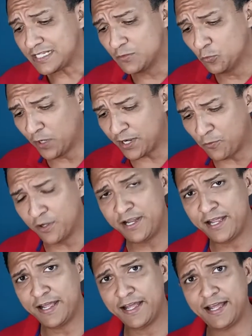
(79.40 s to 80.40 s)
what I want
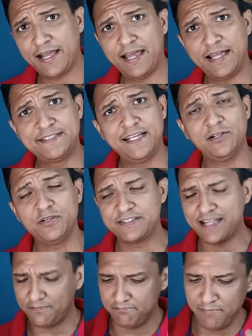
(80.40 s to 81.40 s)
to uh, tell you is
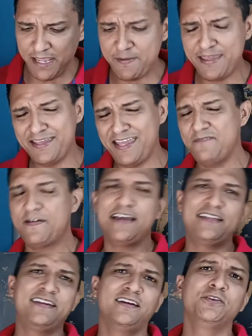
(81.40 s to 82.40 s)
that maybe if I
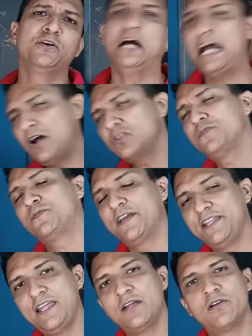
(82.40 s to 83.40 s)
tell you how to
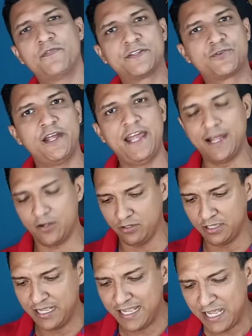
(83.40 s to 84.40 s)
find the area of a
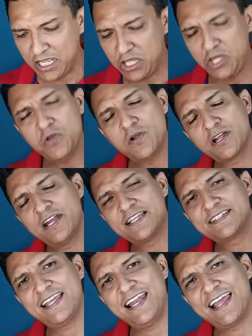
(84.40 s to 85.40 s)
triangle, you are going to
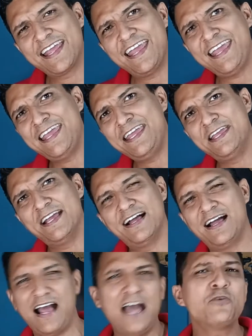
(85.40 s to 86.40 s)
say like, hey,
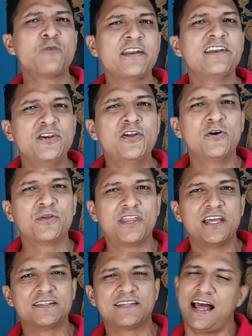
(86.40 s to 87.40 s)
I already know
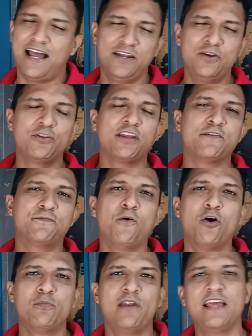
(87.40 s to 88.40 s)
this. I know that the
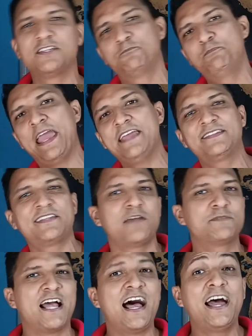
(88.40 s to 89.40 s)
formula is base
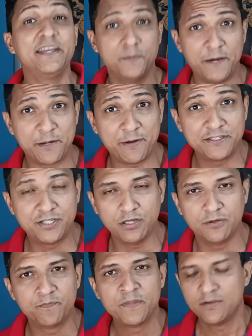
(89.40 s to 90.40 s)
times height divided by
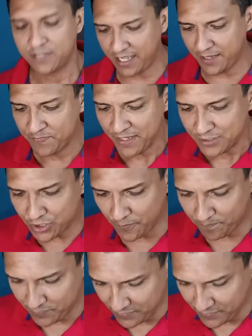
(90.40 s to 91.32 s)
2. Okay, so